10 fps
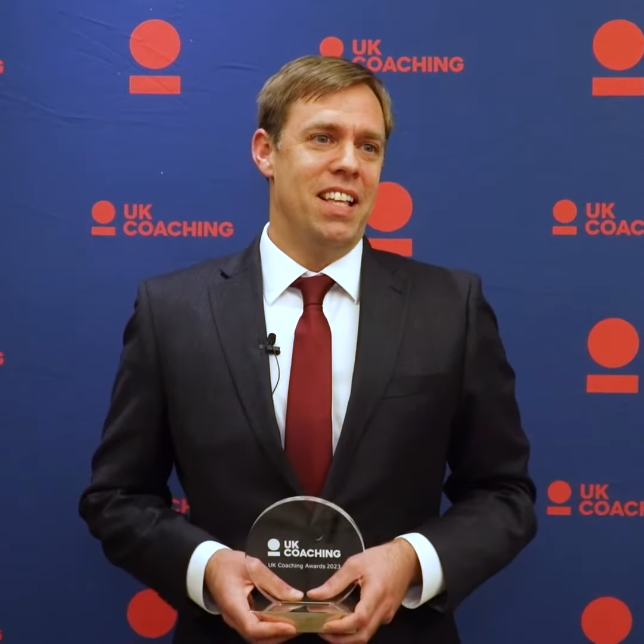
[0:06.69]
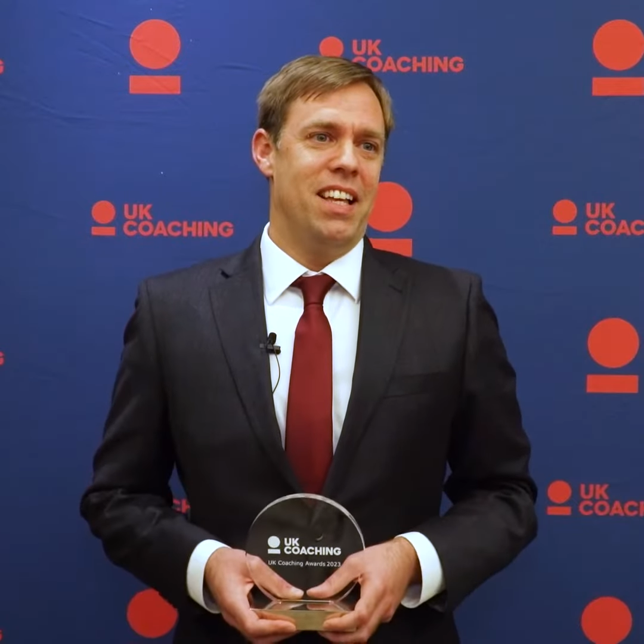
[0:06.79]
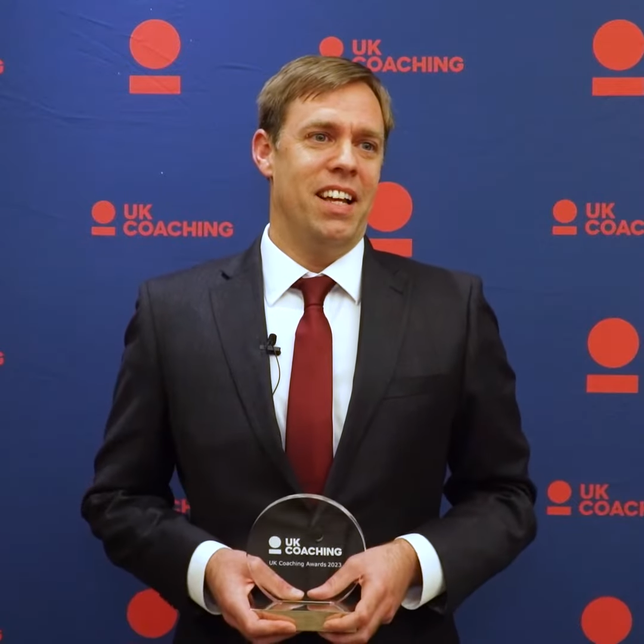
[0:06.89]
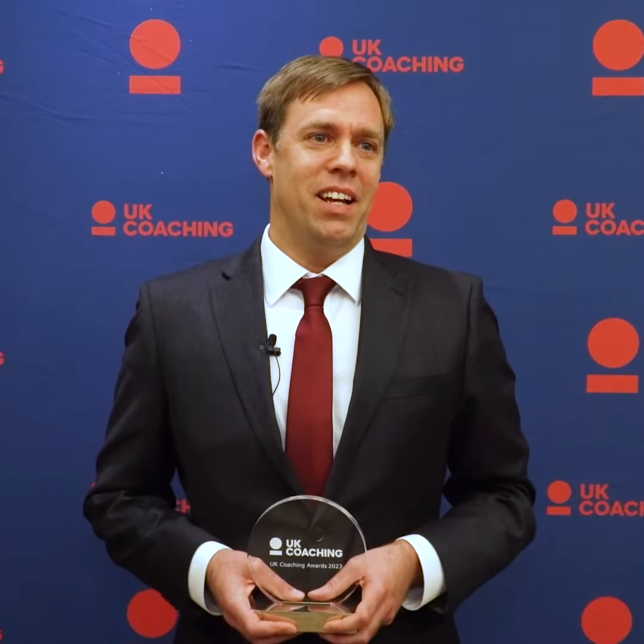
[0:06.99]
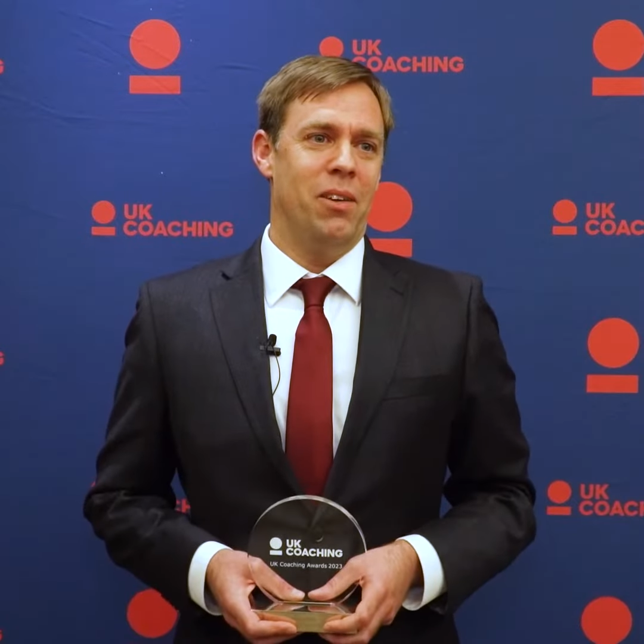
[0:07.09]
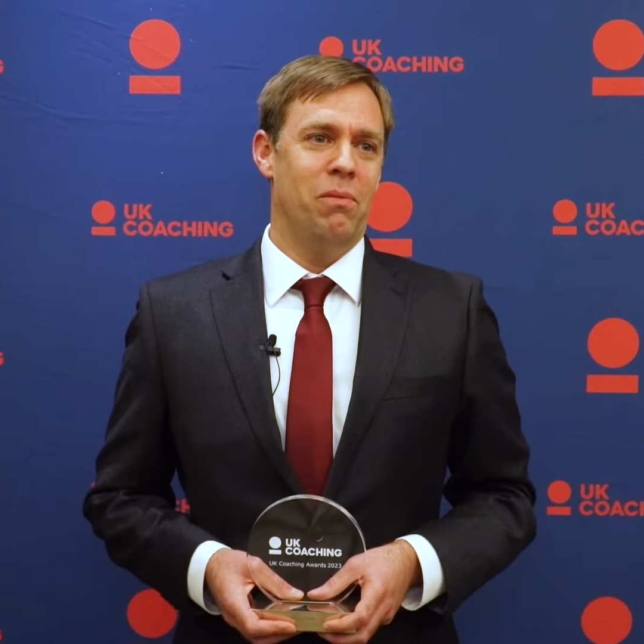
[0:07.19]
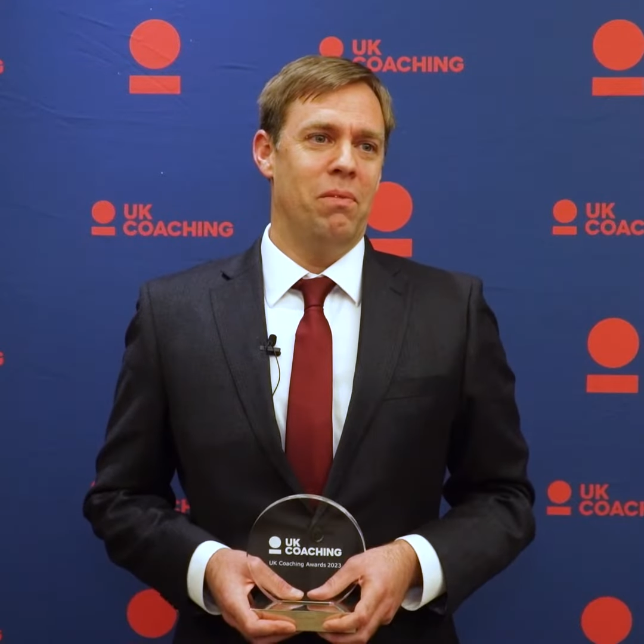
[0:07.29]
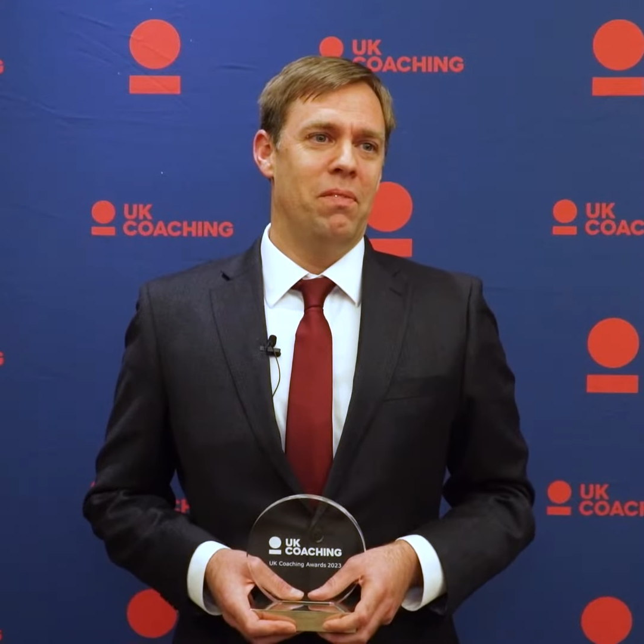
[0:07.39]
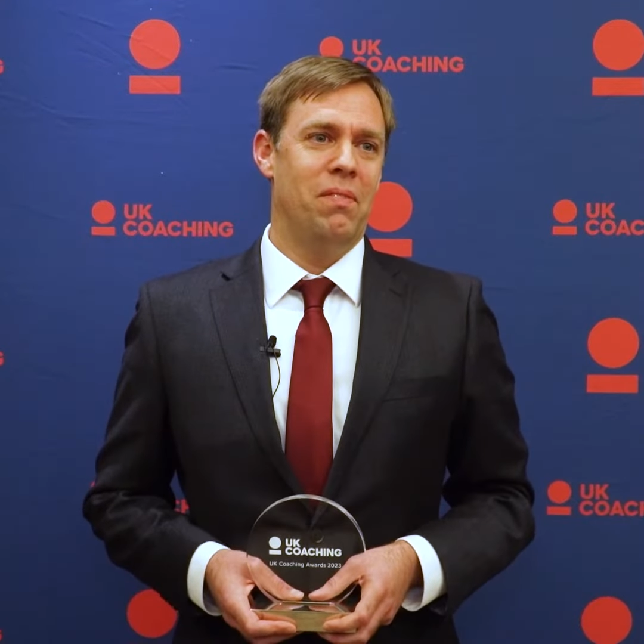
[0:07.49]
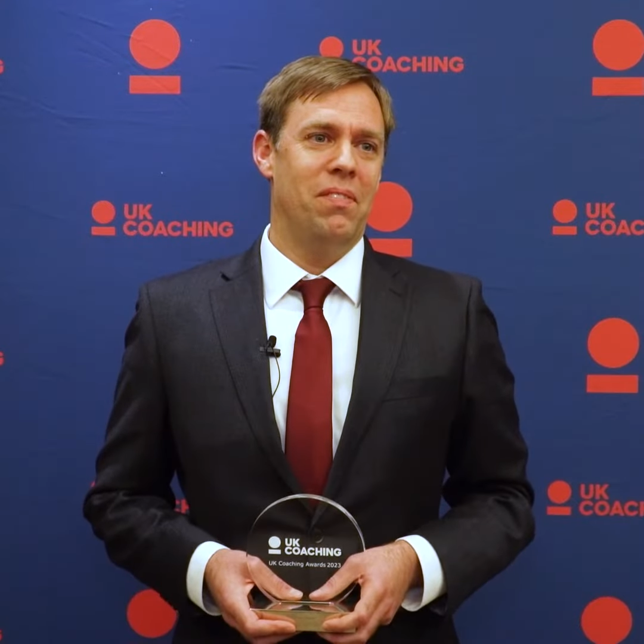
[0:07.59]
Um,
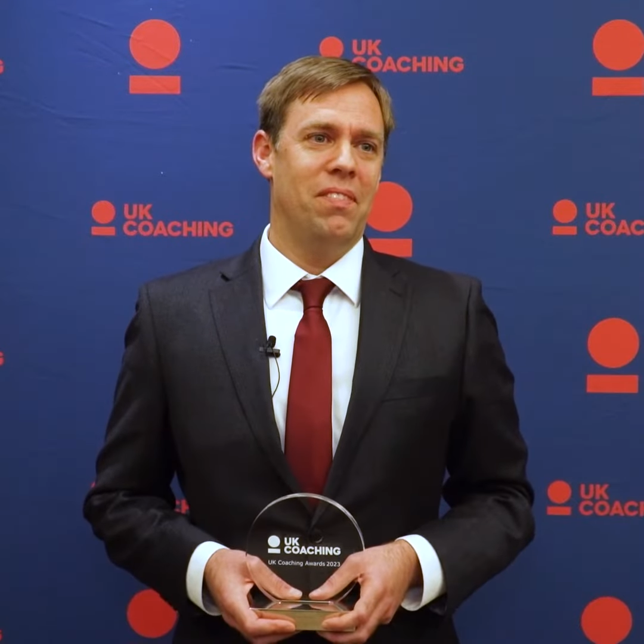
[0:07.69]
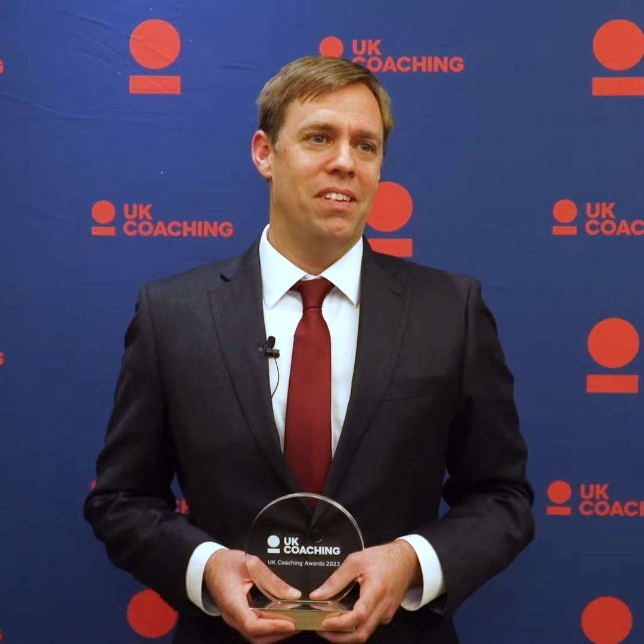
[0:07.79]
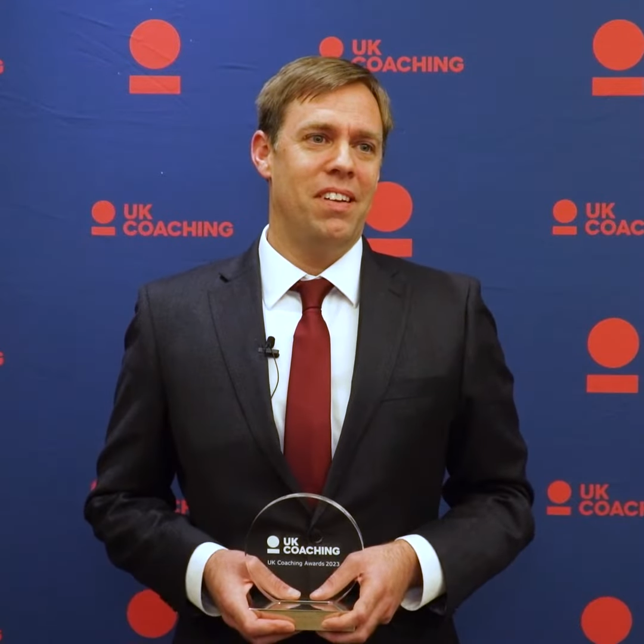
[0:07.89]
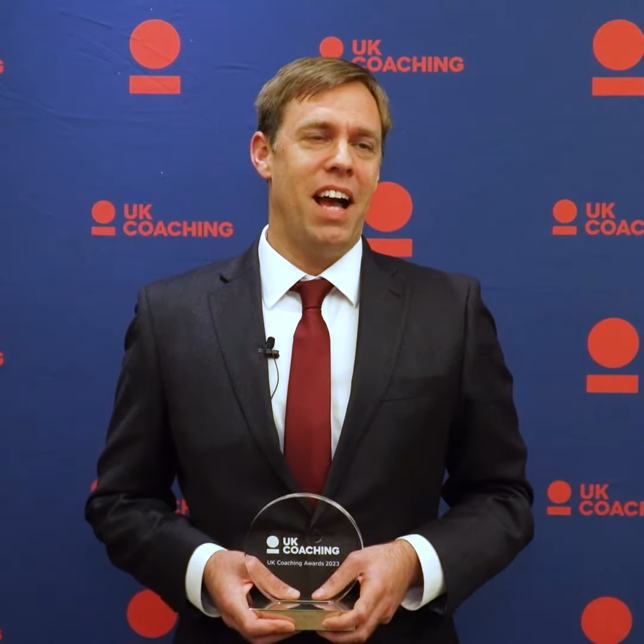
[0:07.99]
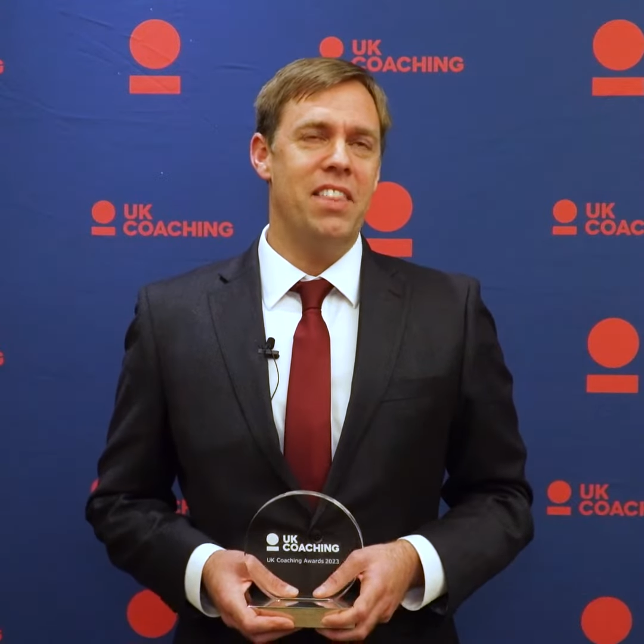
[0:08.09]
I